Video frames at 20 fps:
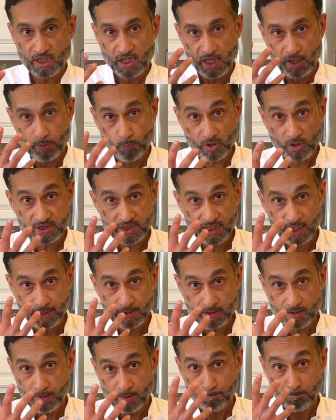I want
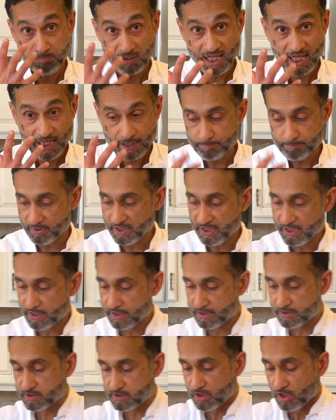that black
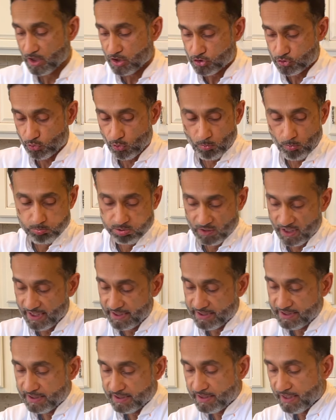beans to all
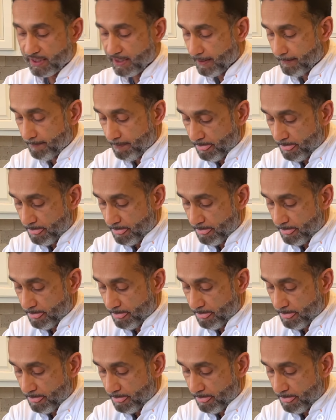blend in there.